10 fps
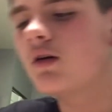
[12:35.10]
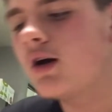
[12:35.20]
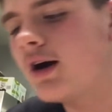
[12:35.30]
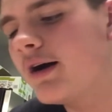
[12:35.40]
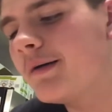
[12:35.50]

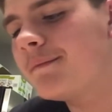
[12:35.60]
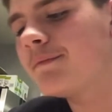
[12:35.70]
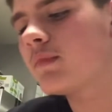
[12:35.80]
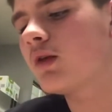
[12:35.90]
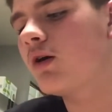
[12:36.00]

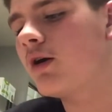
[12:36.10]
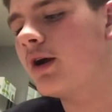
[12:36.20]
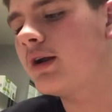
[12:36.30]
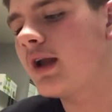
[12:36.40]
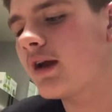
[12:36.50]

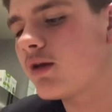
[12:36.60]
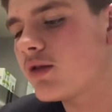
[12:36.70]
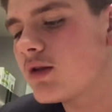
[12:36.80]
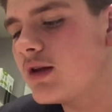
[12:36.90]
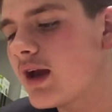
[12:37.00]
Alright,
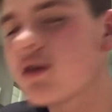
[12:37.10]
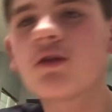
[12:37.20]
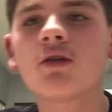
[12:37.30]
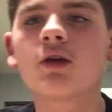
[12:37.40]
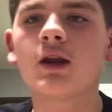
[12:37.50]
next. Next
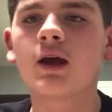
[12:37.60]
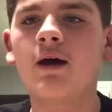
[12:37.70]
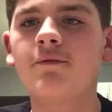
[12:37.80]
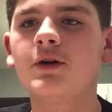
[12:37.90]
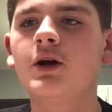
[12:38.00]
is gonna
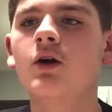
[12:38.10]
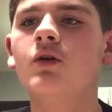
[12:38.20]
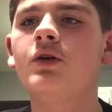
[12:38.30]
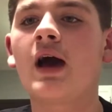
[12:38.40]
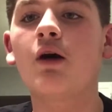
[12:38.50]
have to
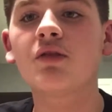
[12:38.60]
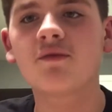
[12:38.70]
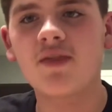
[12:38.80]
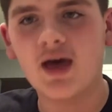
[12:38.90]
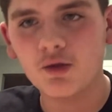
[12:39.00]
go to House
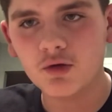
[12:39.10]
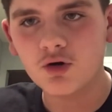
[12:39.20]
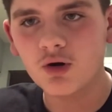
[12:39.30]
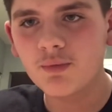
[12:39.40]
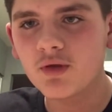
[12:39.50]
of a Thousand
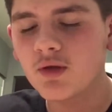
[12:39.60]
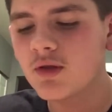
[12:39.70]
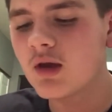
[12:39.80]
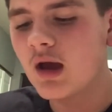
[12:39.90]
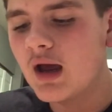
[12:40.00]
Corpses.
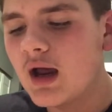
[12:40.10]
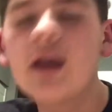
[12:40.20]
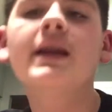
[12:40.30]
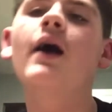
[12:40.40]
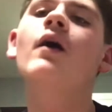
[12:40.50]

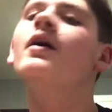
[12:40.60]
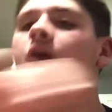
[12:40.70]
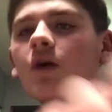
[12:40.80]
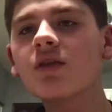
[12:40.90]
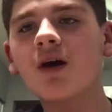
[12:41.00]
Now,
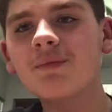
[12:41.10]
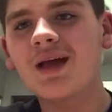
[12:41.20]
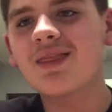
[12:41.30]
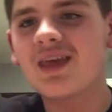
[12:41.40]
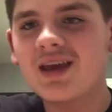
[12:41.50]
notice how I'm
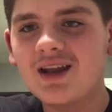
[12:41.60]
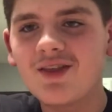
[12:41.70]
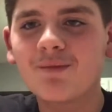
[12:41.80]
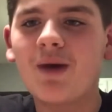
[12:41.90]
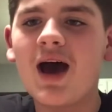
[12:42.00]
not saying
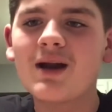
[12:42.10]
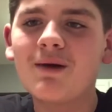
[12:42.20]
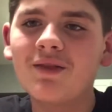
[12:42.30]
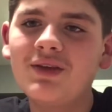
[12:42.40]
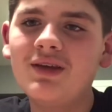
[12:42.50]
anything bad
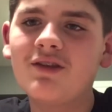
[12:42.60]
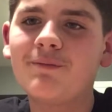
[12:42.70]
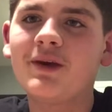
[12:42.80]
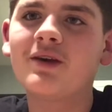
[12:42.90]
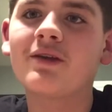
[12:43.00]
about these,
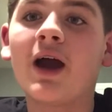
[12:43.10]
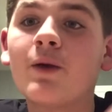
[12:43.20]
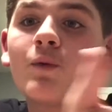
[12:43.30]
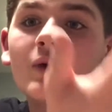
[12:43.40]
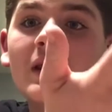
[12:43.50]
because I
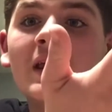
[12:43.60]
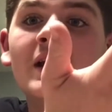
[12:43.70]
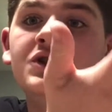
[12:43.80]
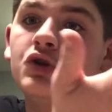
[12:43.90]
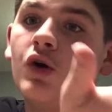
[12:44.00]
really
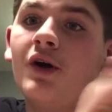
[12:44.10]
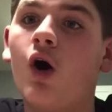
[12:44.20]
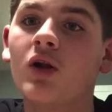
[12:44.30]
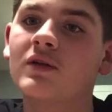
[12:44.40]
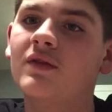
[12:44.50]
enjoyed
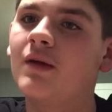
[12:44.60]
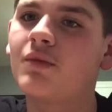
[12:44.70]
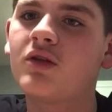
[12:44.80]
all of them.